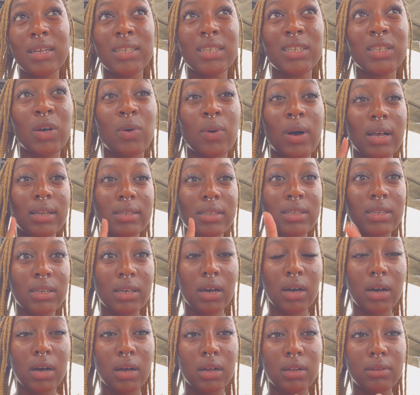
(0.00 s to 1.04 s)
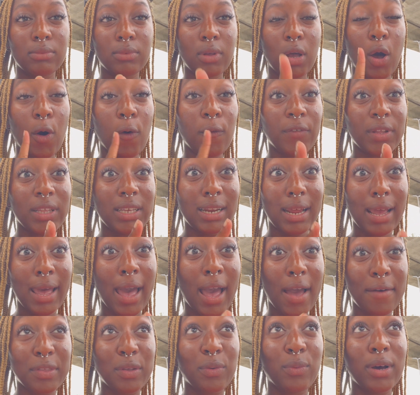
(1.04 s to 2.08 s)
so i'll see y'all hopefully they
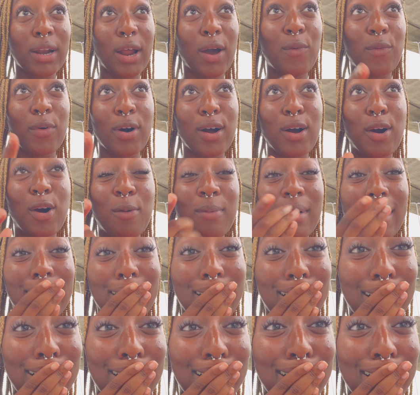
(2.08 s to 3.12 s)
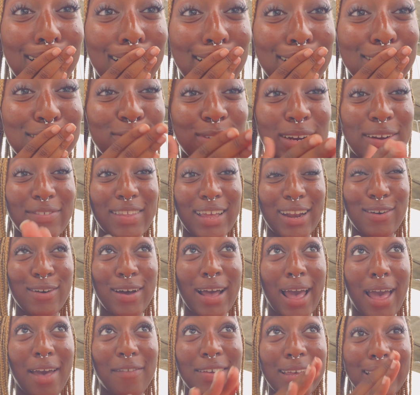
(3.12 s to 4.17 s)
have the one i want oh my gosh what if they don't
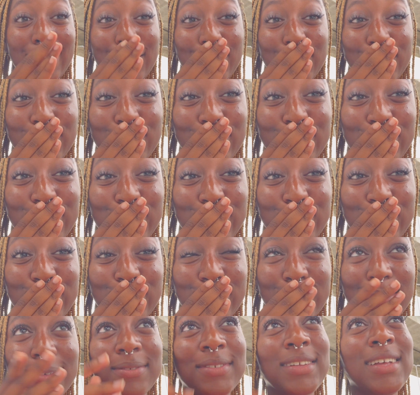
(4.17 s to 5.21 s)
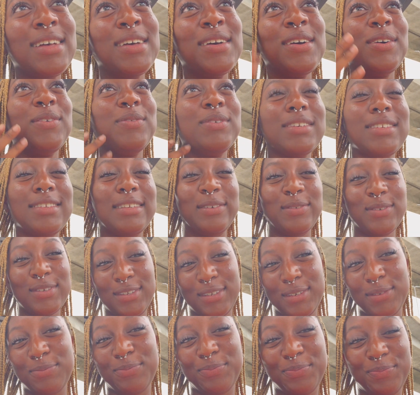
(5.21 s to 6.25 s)
have it we'll see we'll see